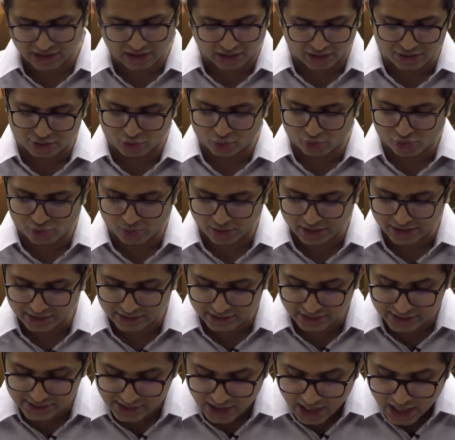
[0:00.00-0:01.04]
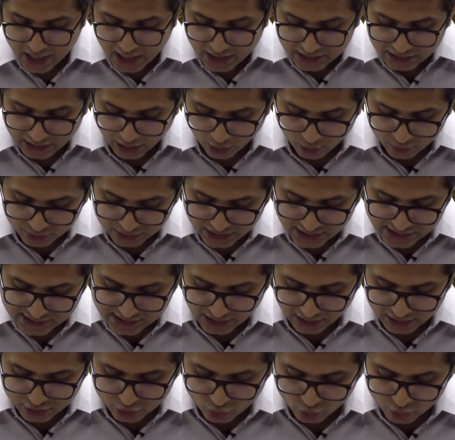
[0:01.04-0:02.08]
unusual in this. Now these
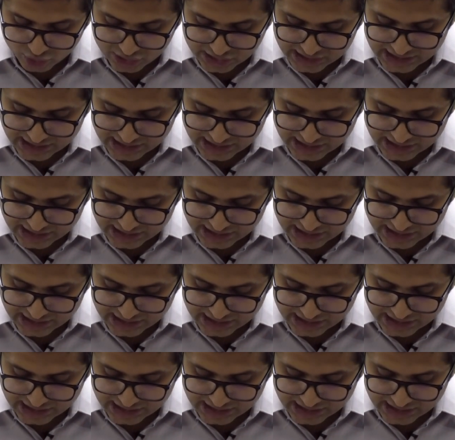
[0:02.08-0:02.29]
are 2